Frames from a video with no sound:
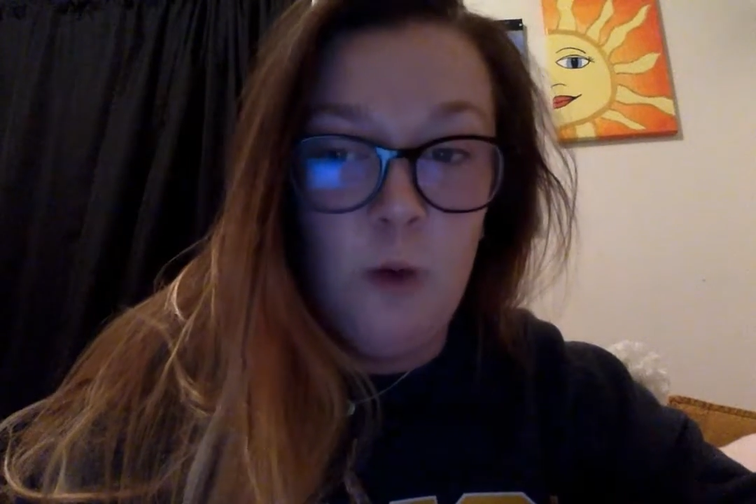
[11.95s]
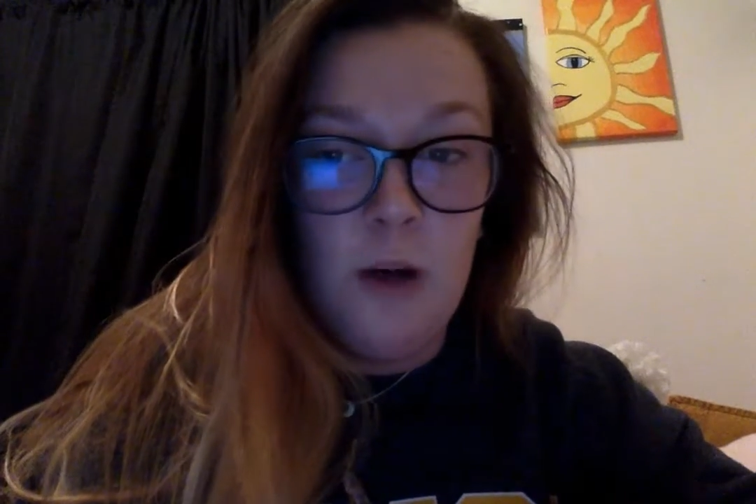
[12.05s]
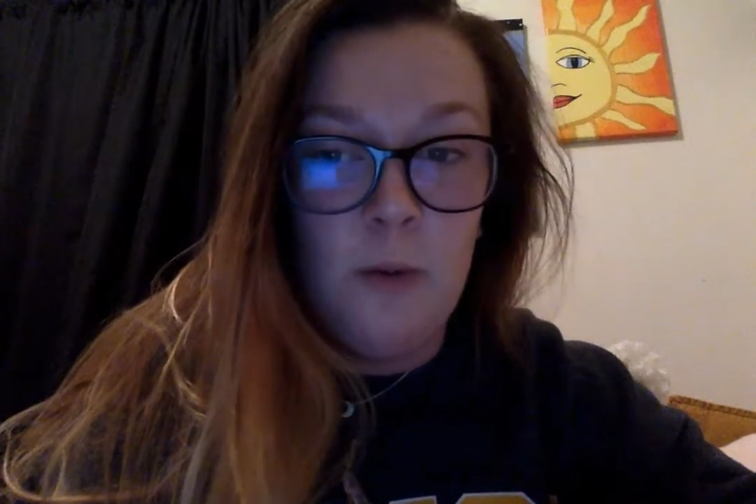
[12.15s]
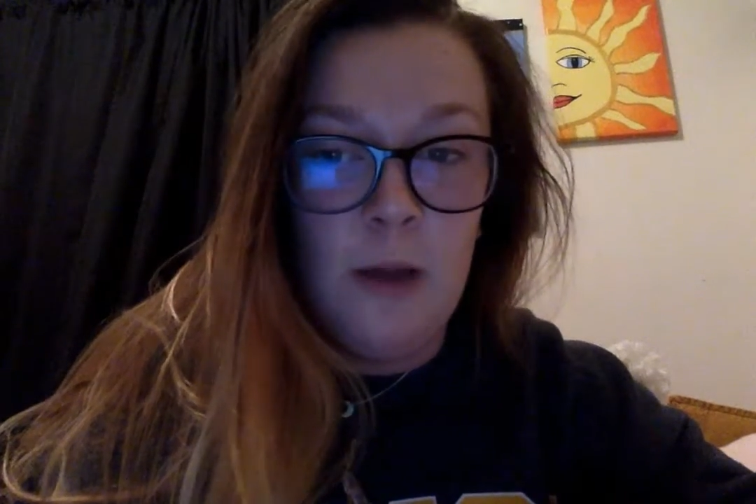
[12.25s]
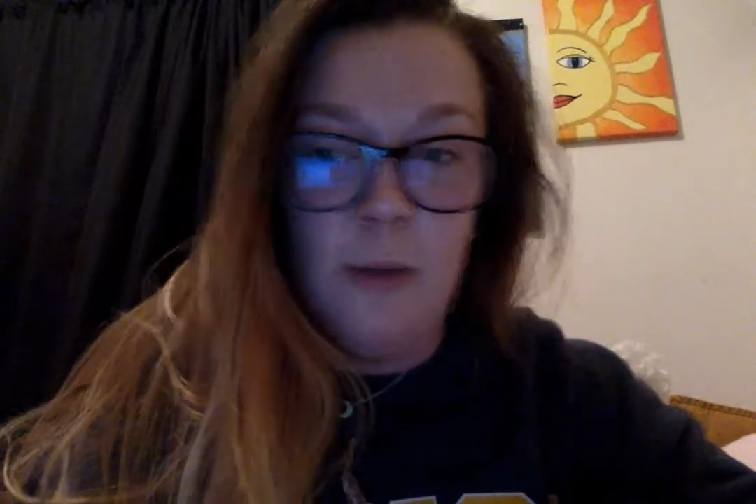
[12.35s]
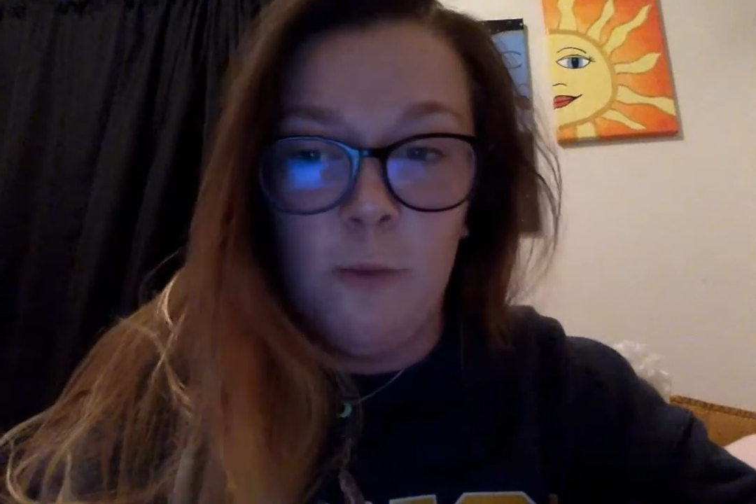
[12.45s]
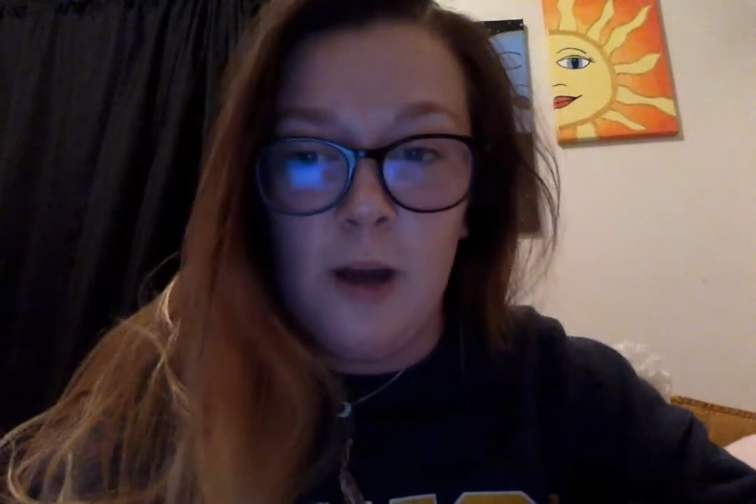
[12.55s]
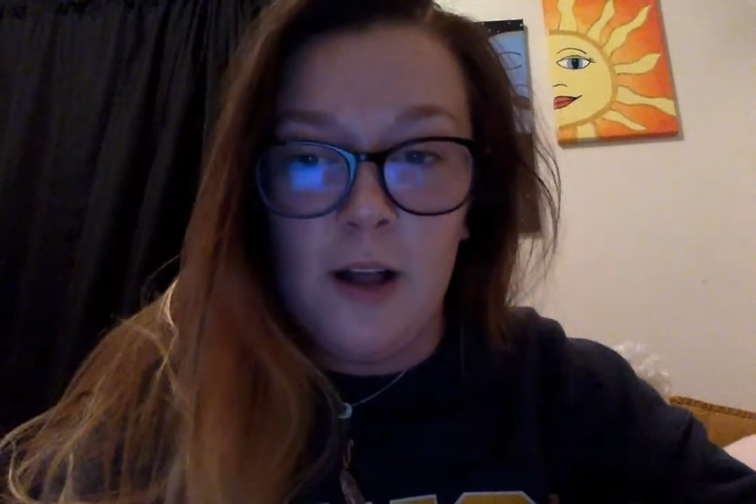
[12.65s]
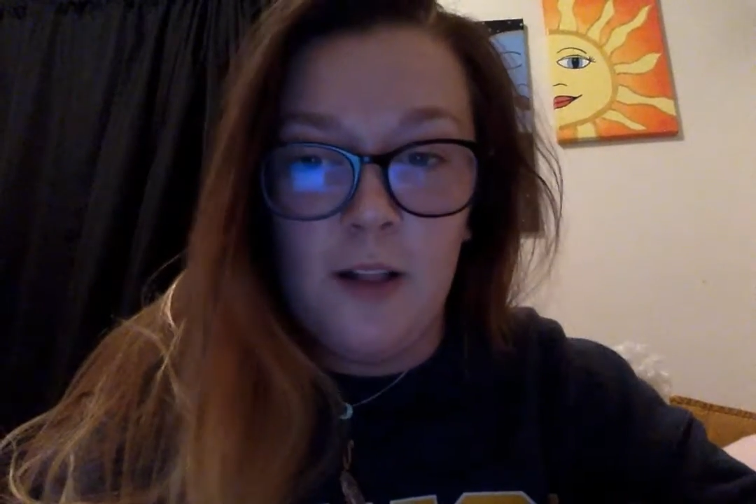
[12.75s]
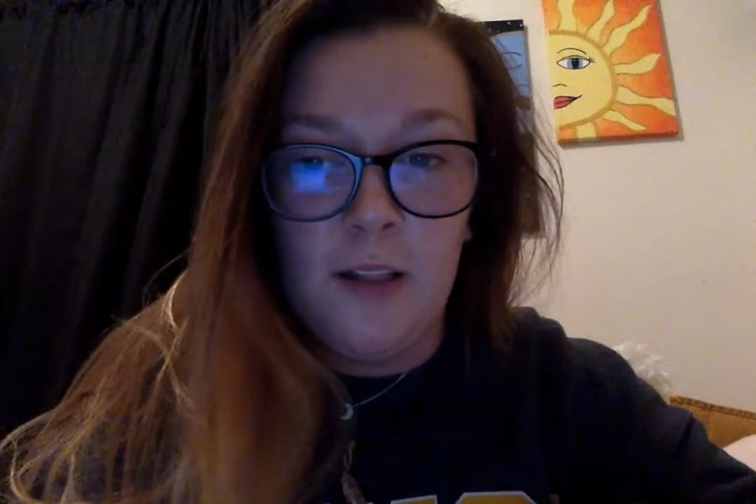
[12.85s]
what went
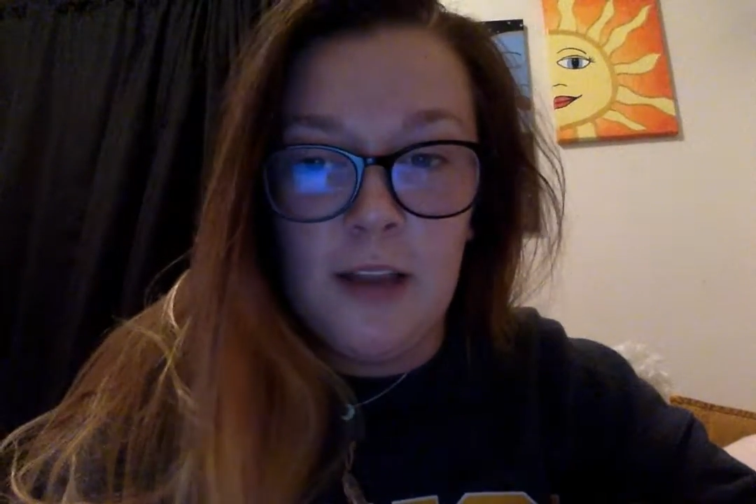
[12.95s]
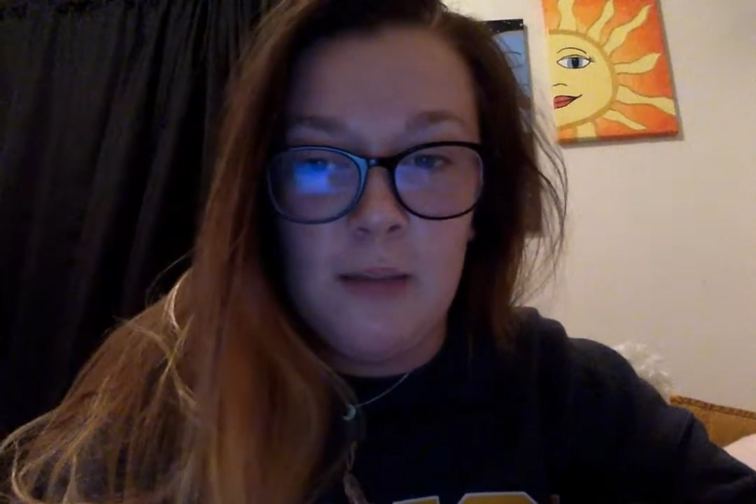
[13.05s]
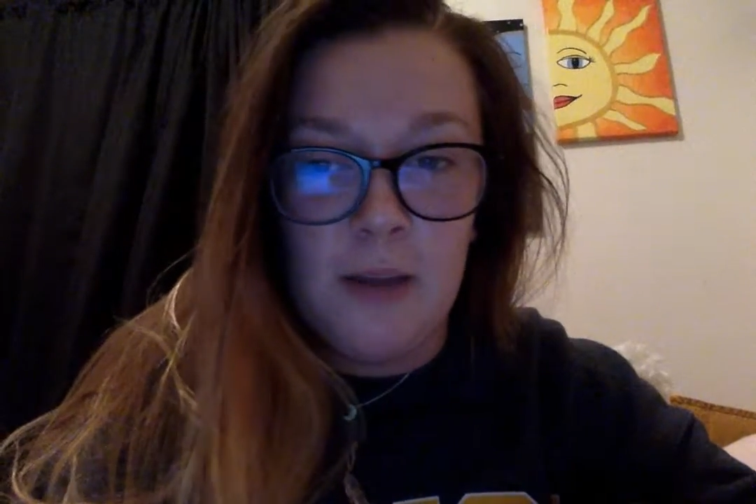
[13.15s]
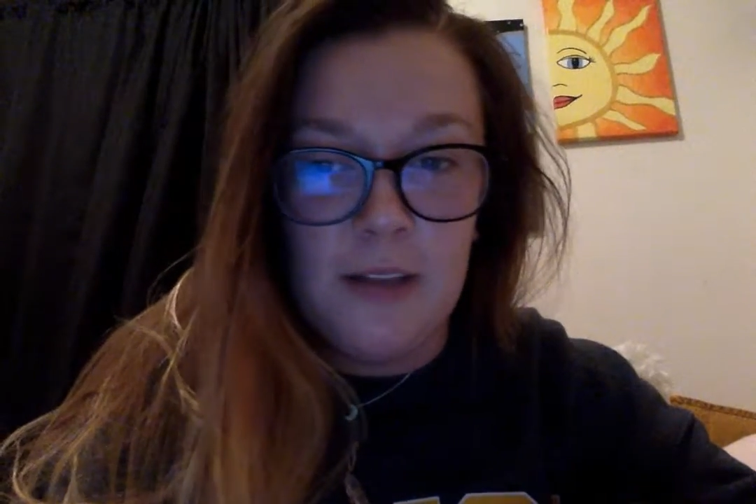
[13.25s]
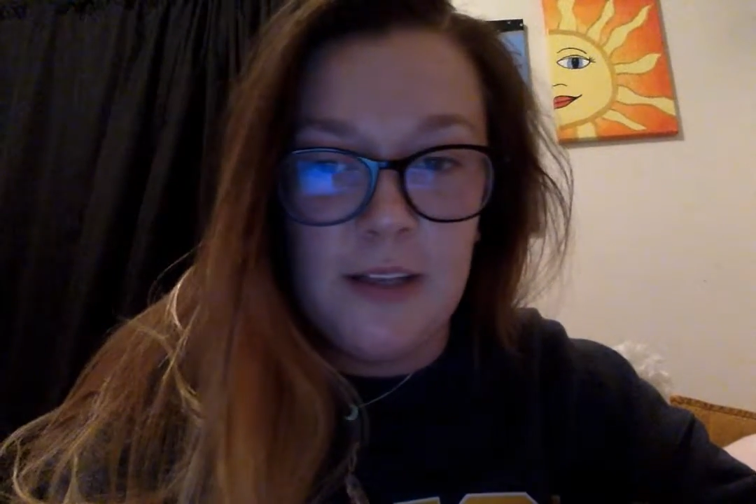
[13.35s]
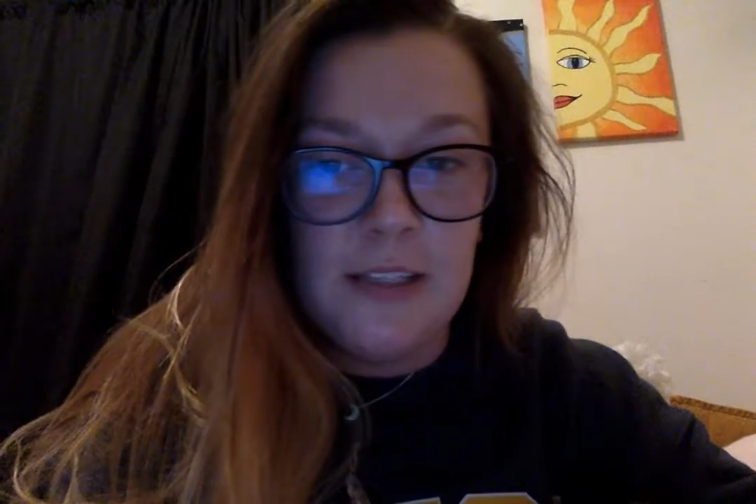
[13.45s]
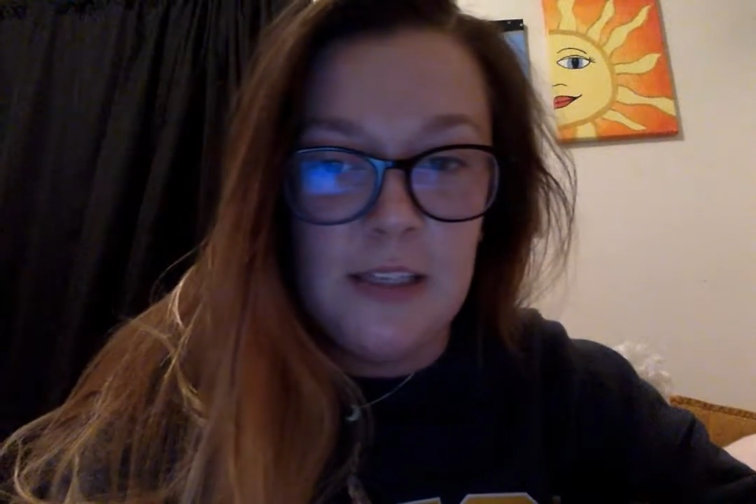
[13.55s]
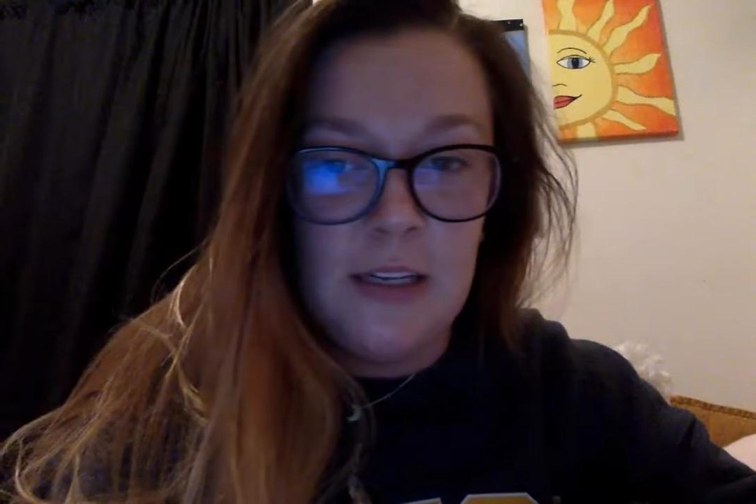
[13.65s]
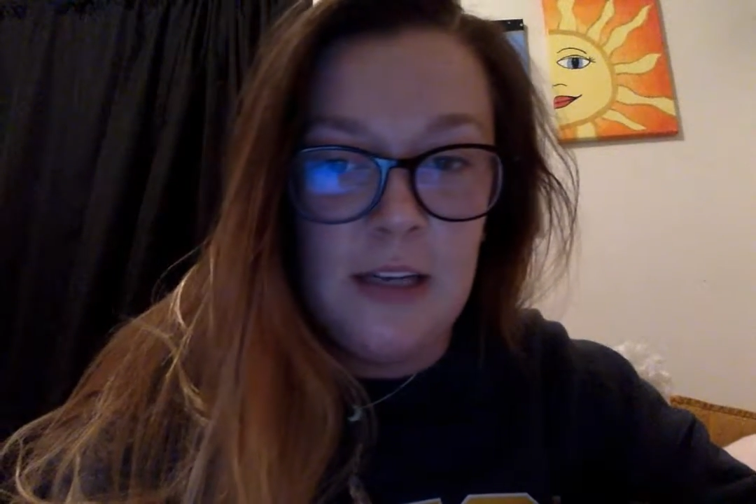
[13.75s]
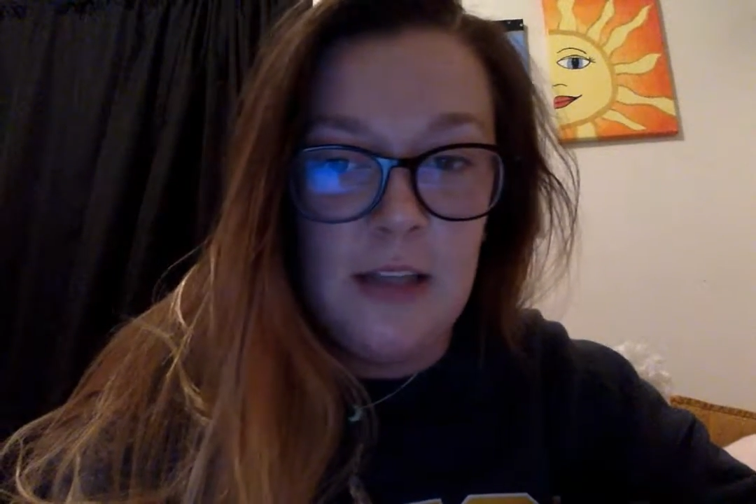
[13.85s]
well in my
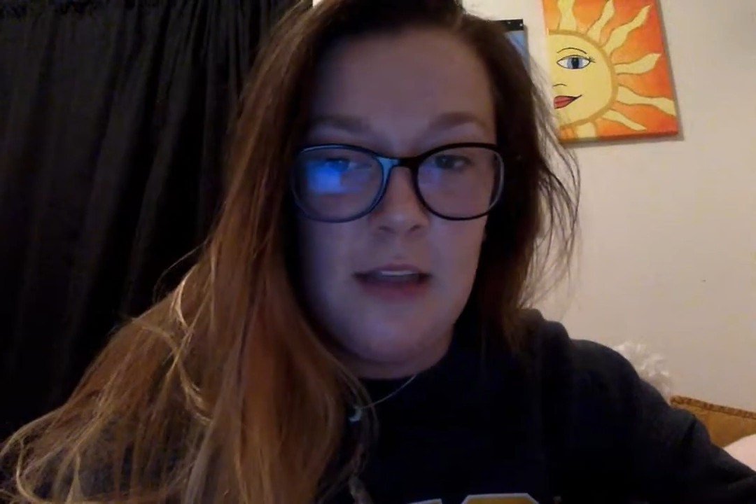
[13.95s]
lesson